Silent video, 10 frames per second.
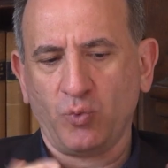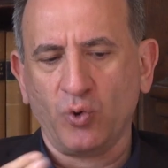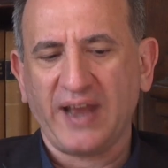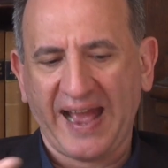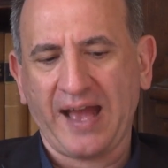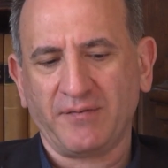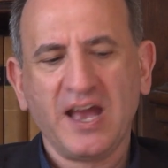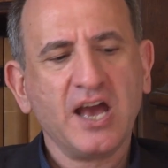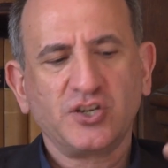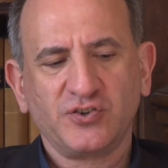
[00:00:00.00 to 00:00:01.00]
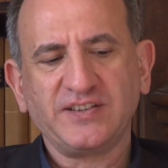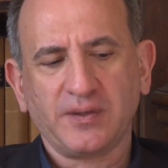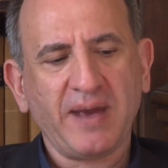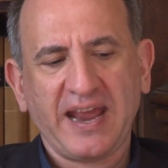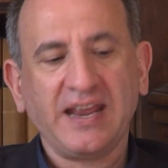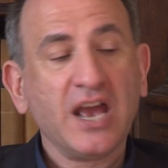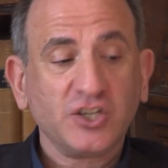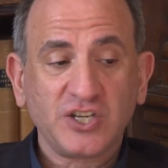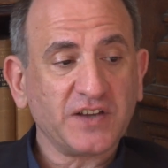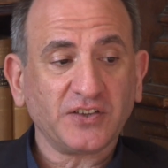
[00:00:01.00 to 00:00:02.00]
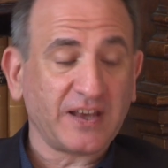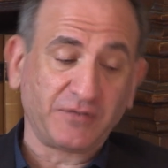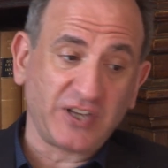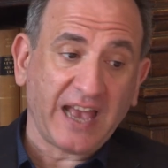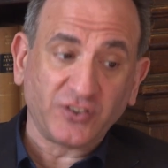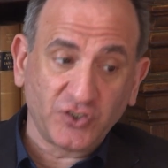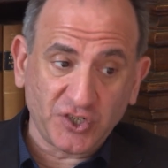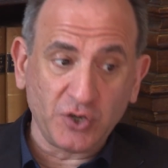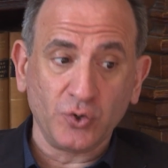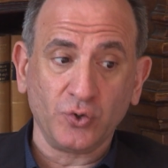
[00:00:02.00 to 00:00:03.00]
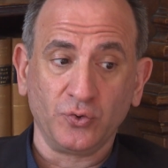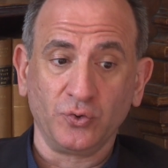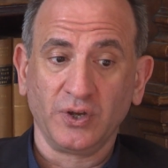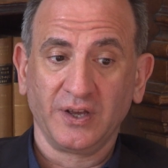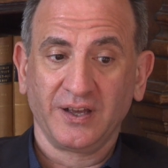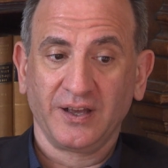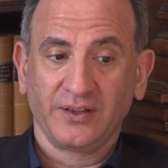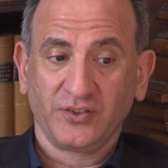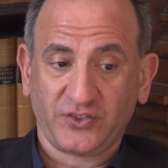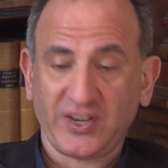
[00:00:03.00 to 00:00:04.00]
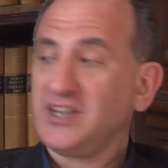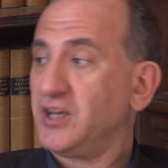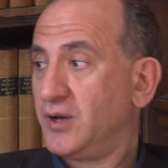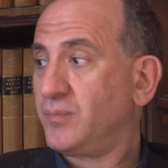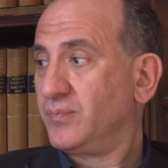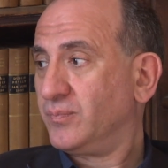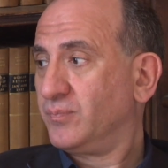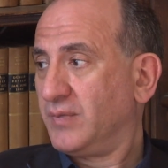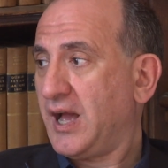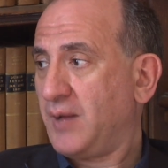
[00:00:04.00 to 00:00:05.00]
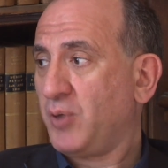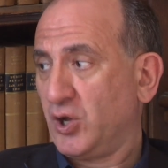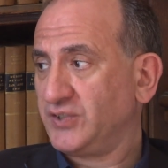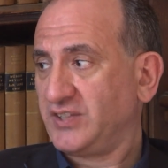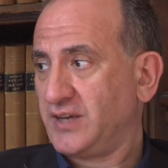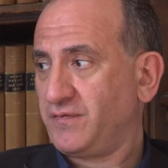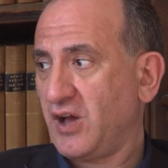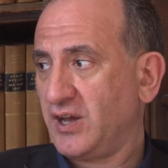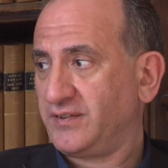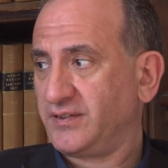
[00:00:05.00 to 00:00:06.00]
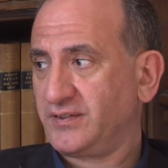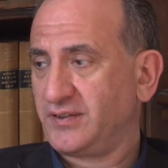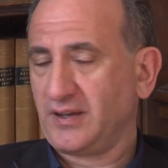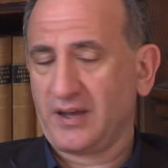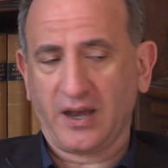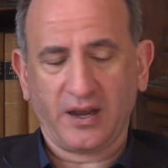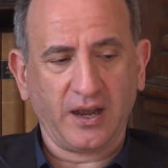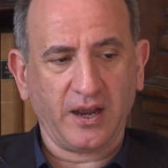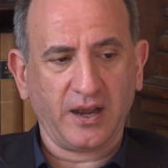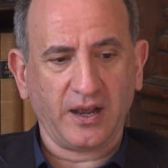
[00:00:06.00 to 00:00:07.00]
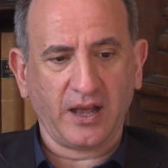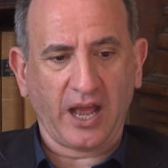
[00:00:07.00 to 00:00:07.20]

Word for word: won't have, Theresa May, she does have, she has two senior Uh, policy advisors, that, uh,